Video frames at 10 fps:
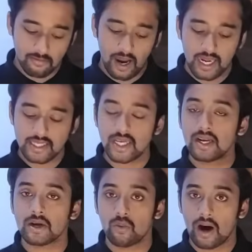Pilots are
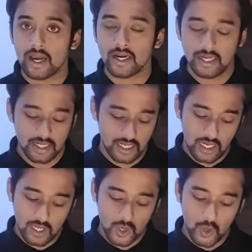required
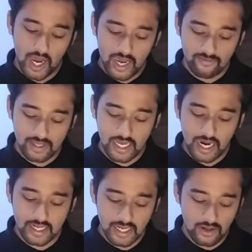to have the
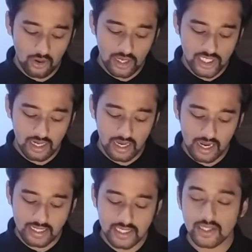anti-collision
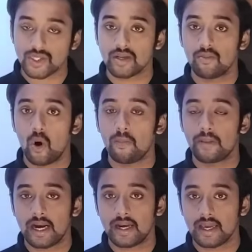light system
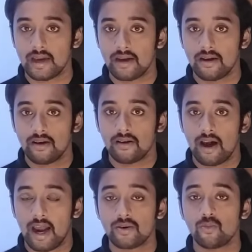operating
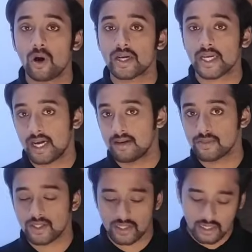at what
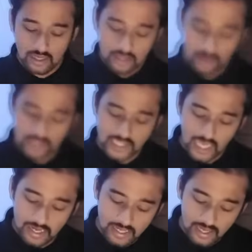times? Now, these
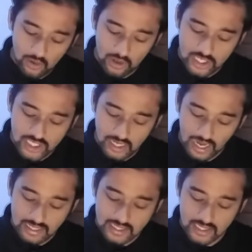anti-collision
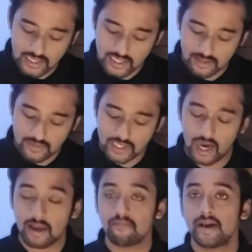light systems
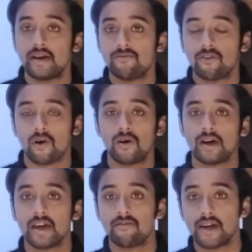are meant for
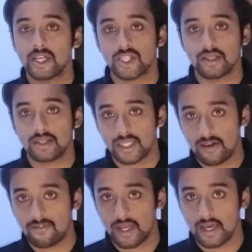aviation
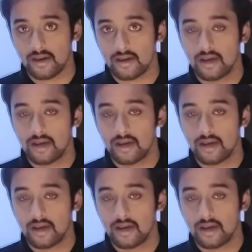safety.